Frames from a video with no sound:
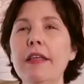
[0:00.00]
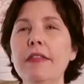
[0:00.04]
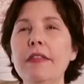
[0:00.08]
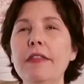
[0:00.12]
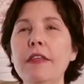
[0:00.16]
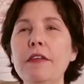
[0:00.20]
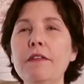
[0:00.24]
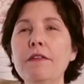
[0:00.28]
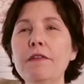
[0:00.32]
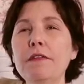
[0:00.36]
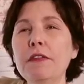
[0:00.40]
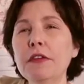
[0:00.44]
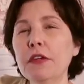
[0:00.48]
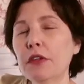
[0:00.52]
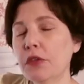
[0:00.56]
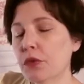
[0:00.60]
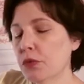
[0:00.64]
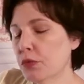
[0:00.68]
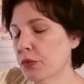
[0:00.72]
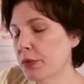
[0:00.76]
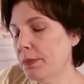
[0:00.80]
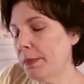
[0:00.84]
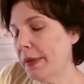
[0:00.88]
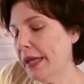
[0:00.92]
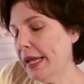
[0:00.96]
Then fill the
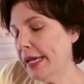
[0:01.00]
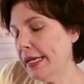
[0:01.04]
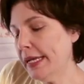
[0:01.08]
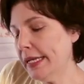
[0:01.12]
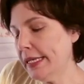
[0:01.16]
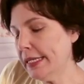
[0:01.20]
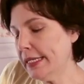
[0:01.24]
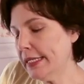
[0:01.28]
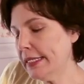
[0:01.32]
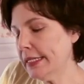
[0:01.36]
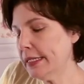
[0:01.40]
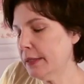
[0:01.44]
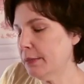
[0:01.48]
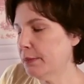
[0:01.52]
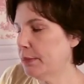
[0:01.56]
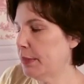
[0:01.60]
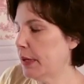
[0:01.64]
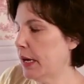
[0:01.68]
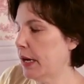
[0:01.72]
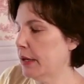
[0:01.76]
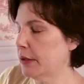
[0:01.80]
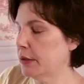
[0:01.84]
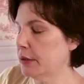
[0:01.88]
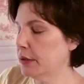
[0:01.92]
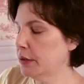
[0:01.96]
remaining
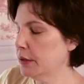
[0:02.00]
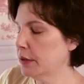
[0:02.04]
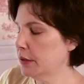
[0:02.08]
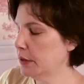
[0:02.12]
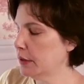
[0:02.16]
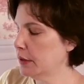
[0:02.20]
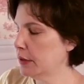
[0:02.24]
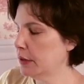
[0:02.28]
bottle